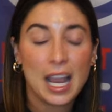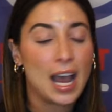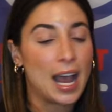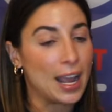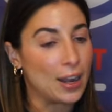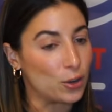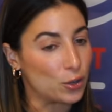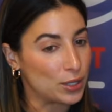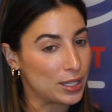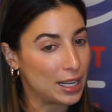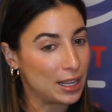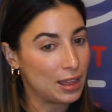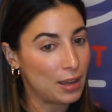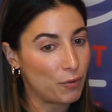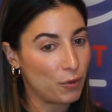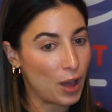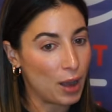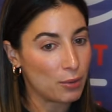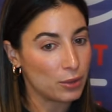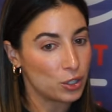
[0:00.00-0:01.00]
I understand
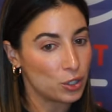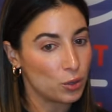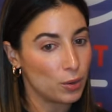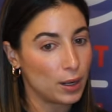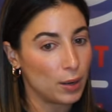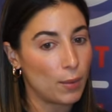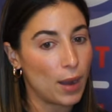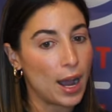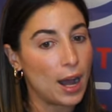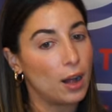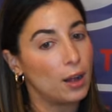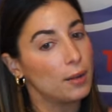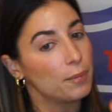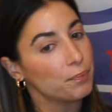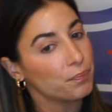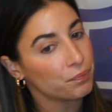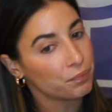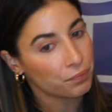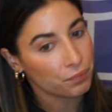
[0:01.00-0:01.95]
that Flott was doing well.